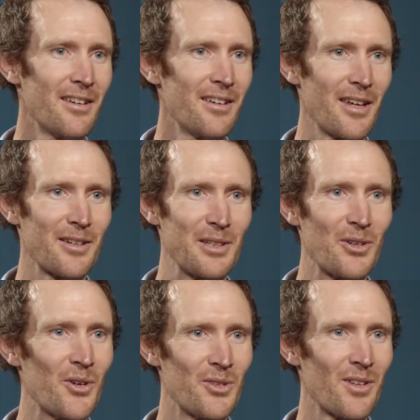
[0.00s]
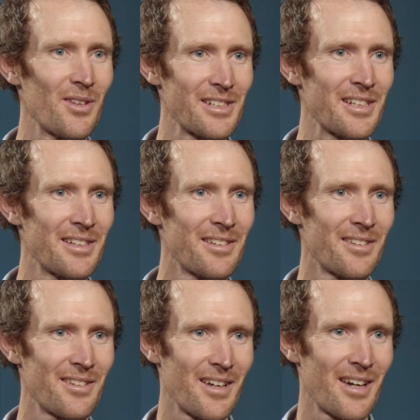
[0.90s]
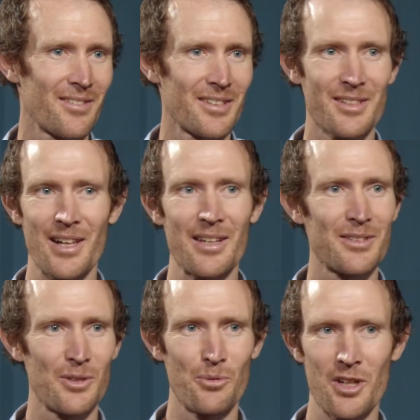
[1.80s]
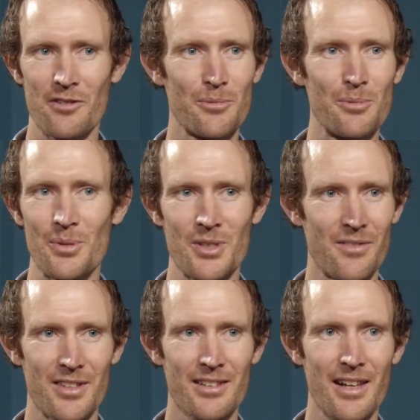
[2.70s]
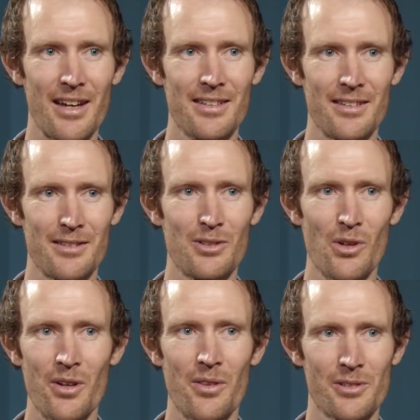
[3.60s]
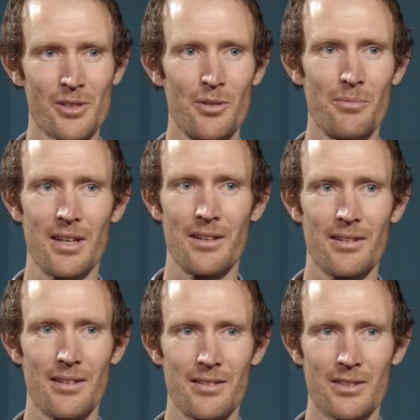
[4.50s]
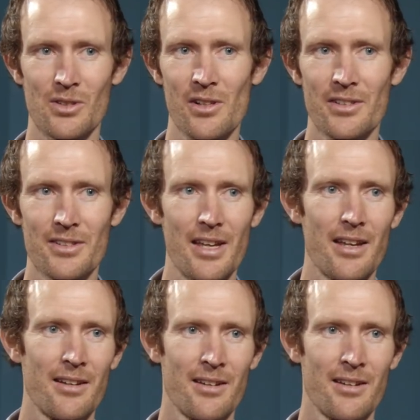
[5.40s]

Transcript: he actually knows that that half his class, or whatever proportion of this class, is not in the room and has acknowledged that.